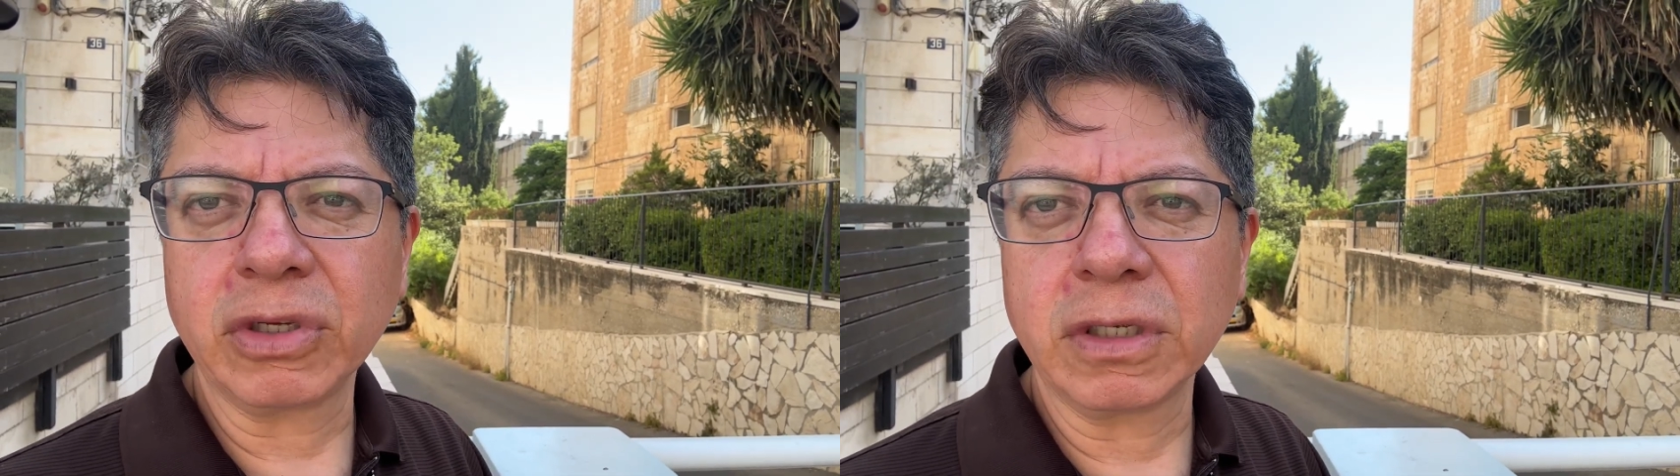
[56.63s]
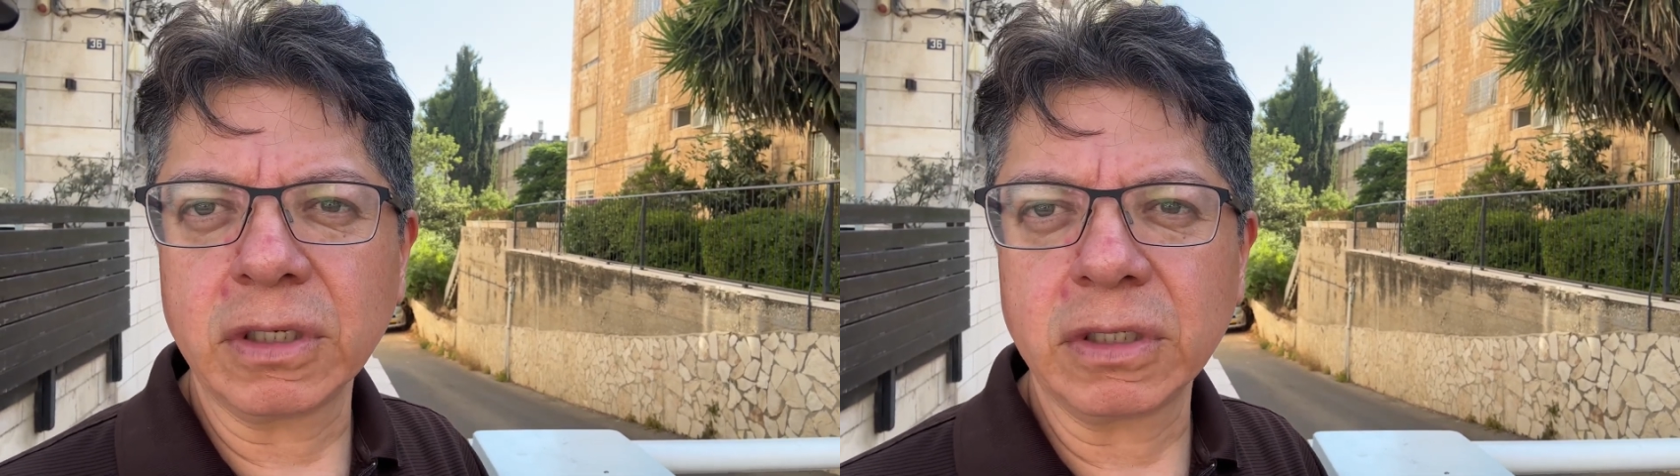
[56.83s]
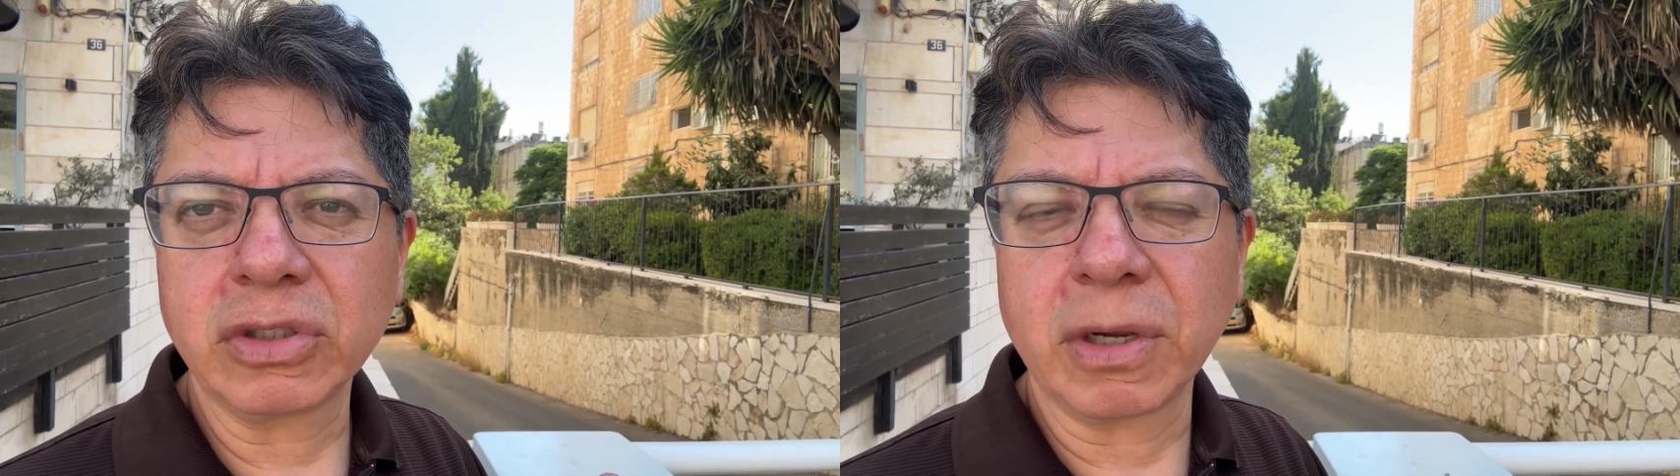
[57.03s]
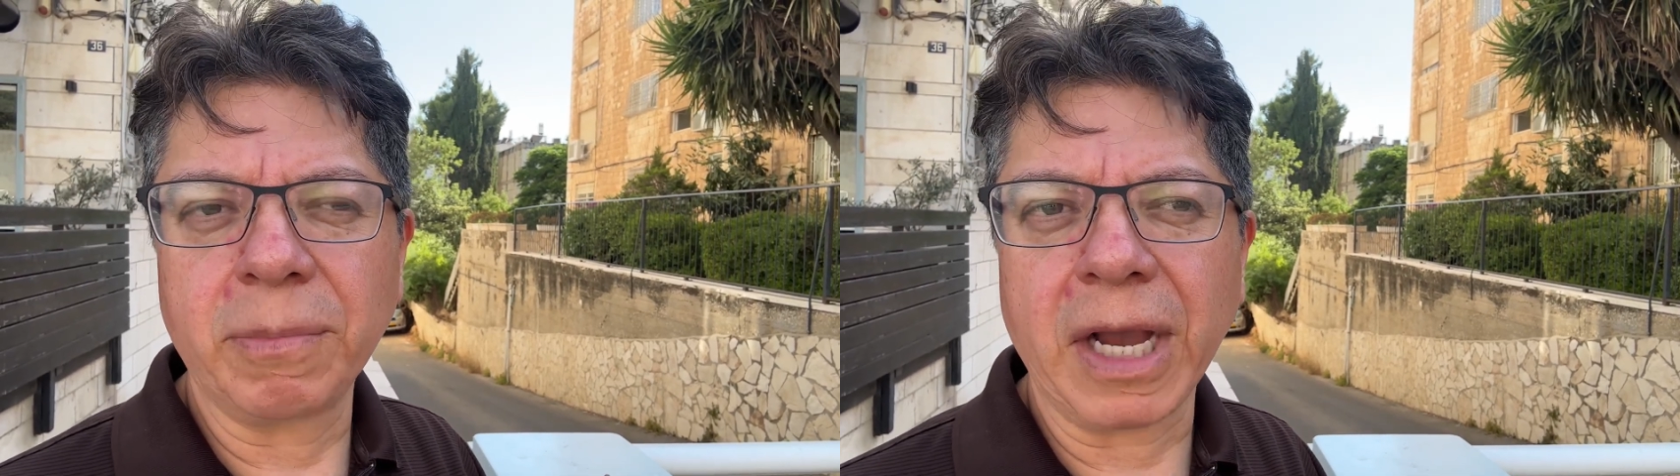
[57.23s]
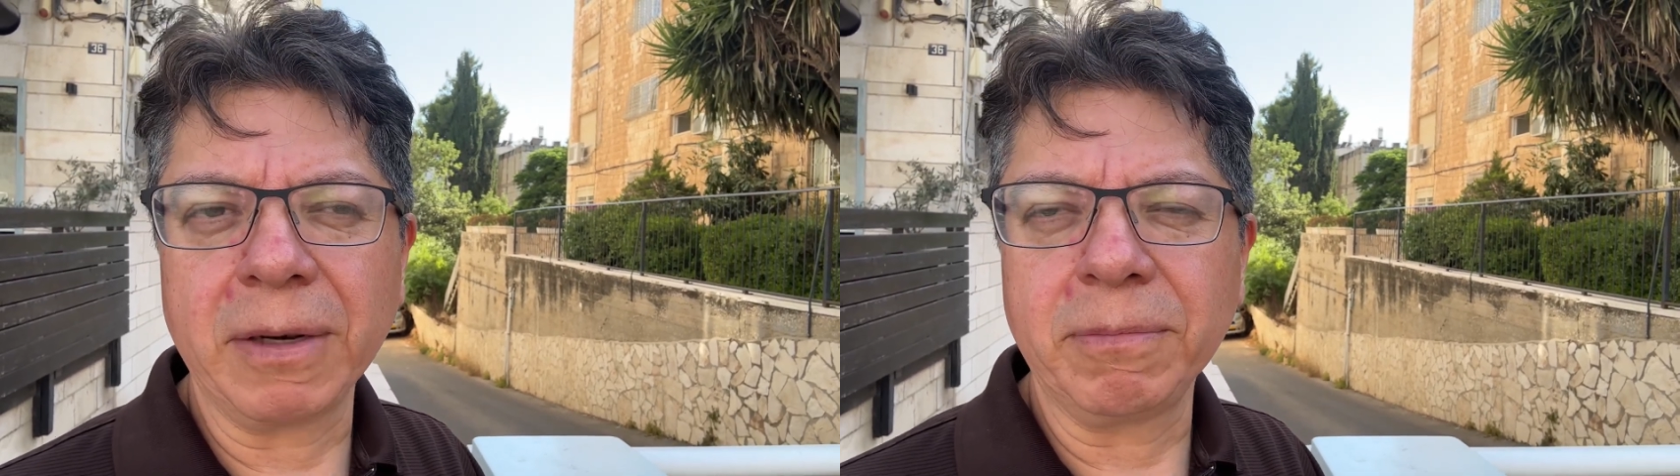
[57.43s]

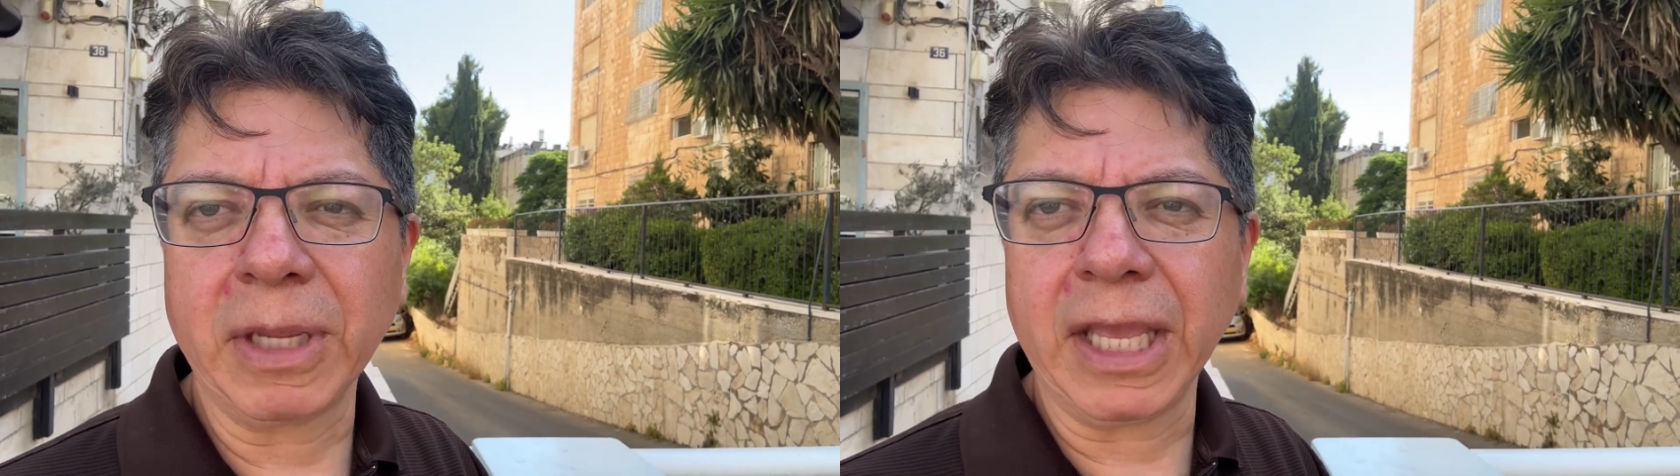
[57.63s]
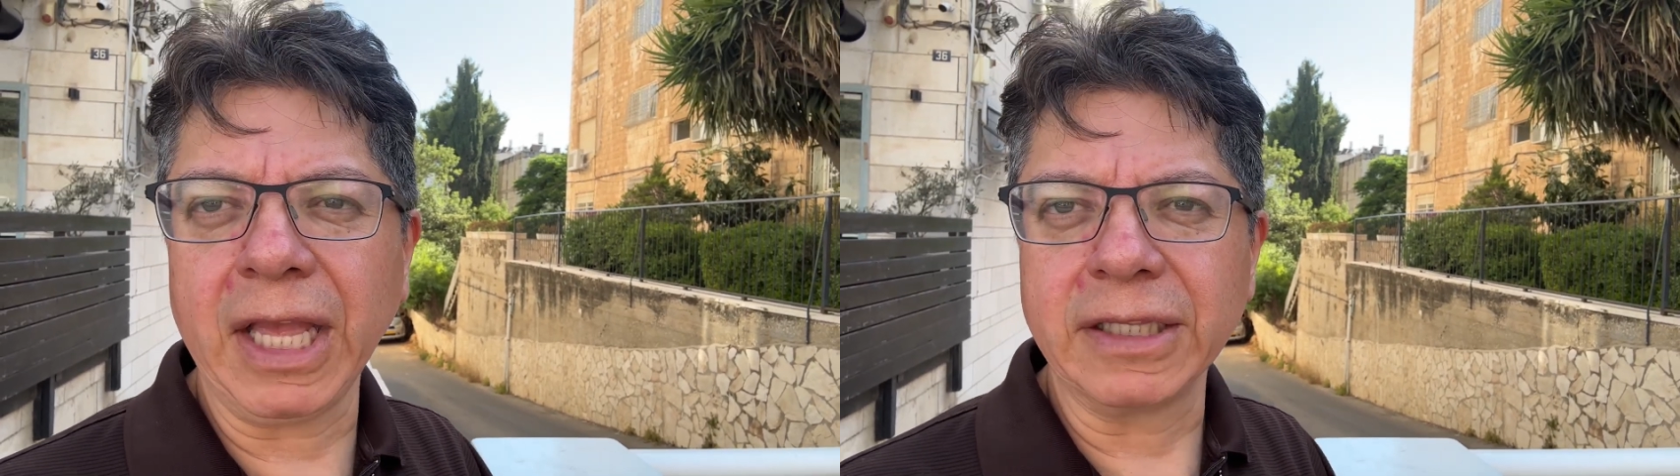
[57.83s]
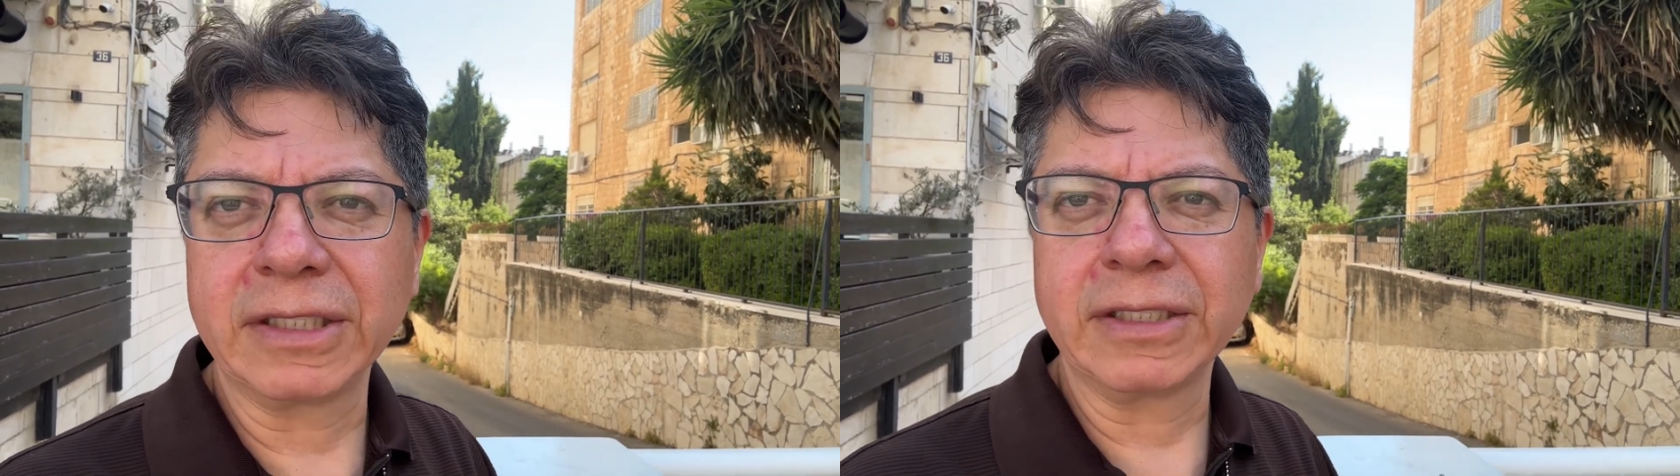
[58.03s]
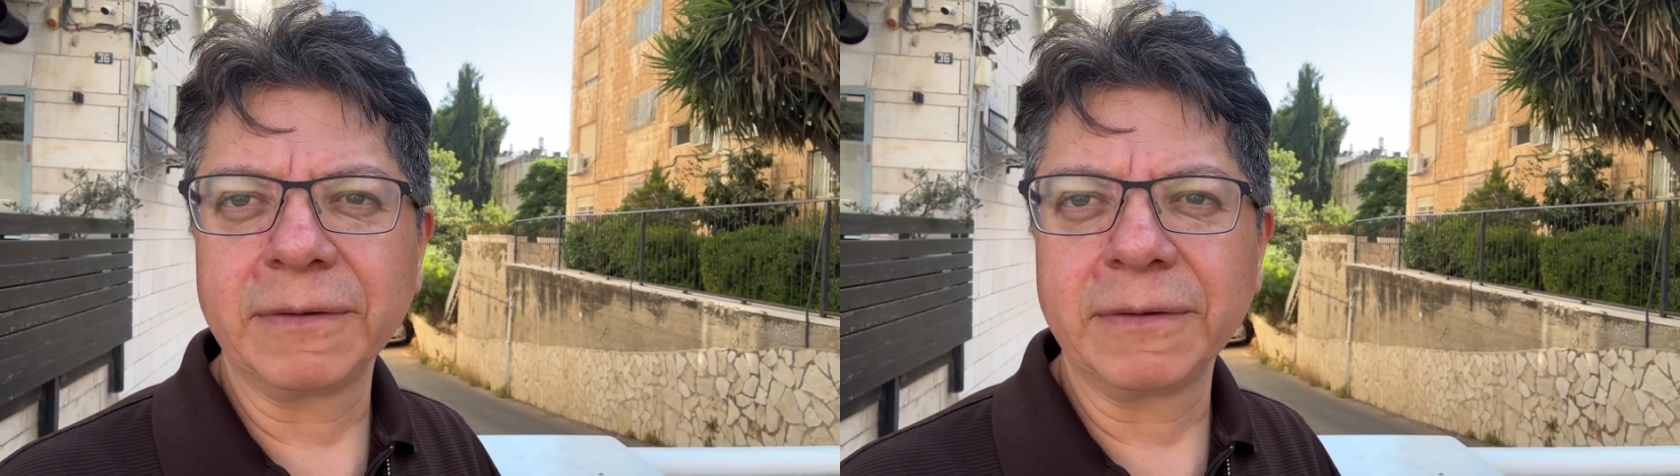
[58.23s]
Shabbat begins.